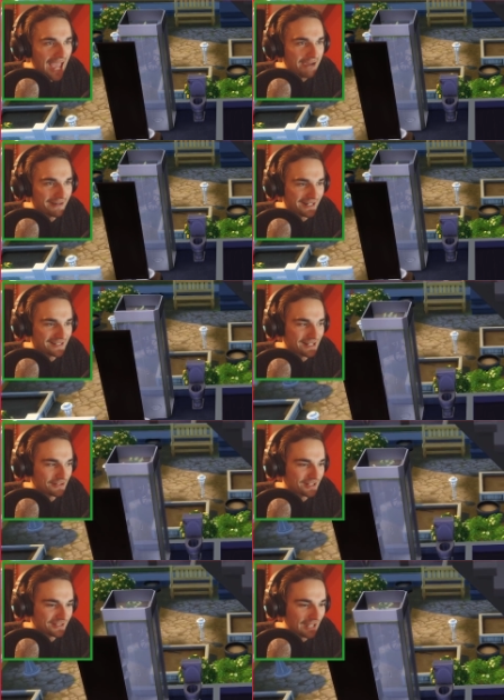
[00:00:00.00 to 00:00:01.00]
Eric is
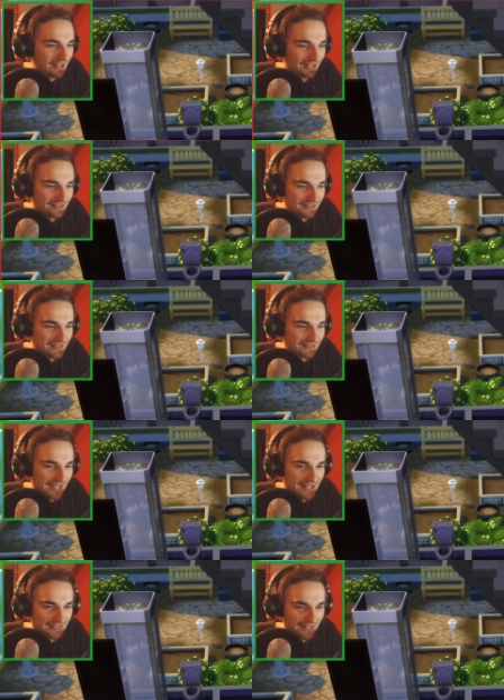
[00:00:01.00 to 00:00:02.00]
now stuck under the
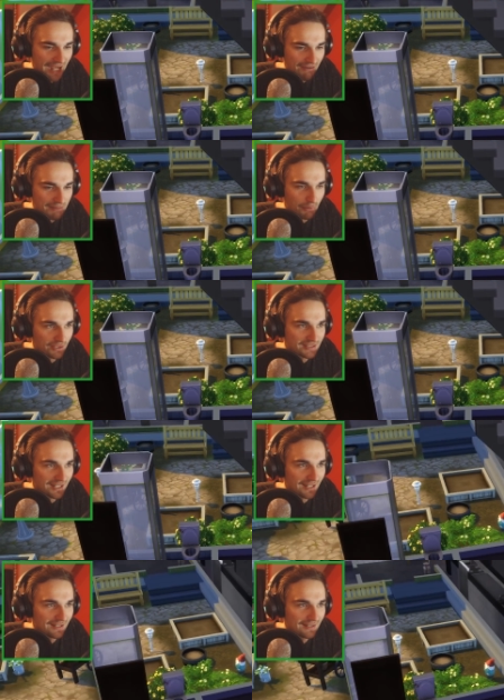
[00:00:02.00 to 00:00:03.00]
stairs like Harry
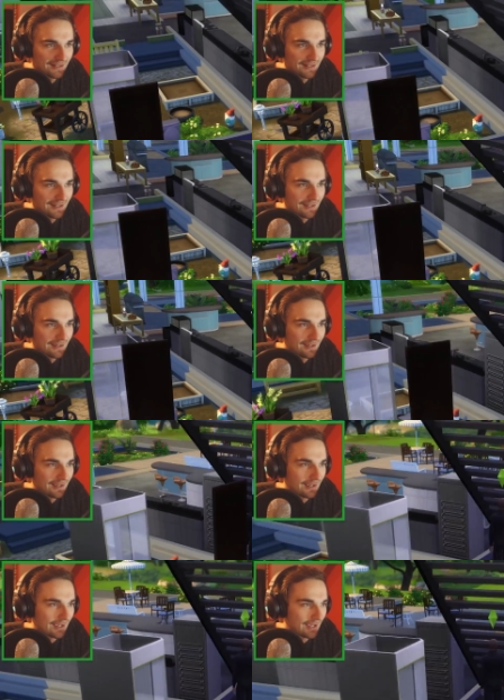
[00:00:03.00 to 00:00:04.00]
Potter.
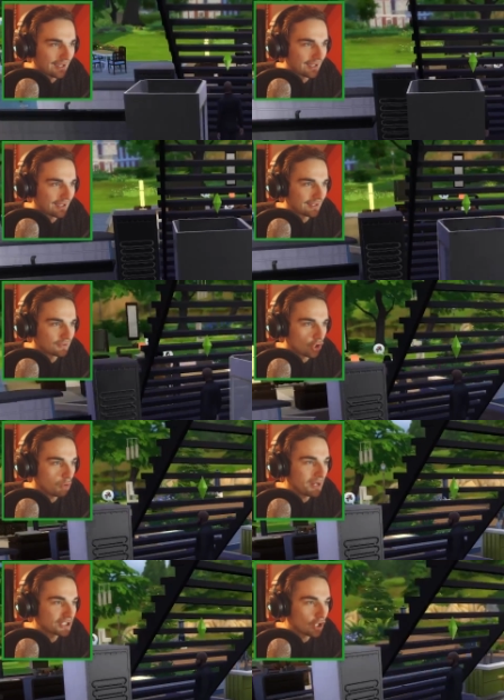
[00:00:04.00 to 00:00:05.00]
And,
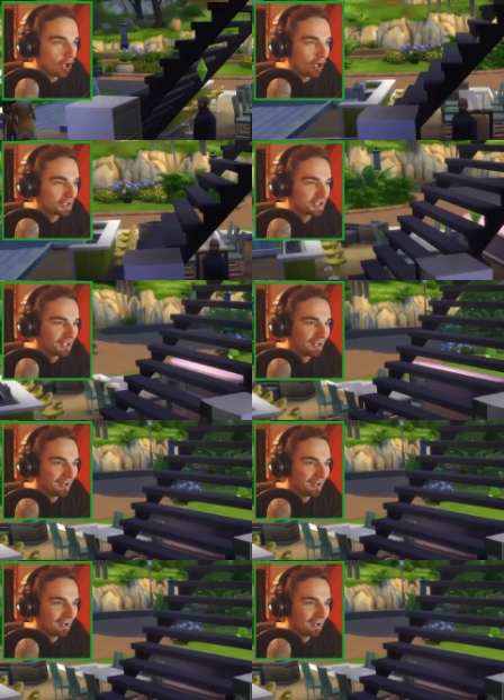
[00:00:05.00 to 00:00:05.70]
oh my god!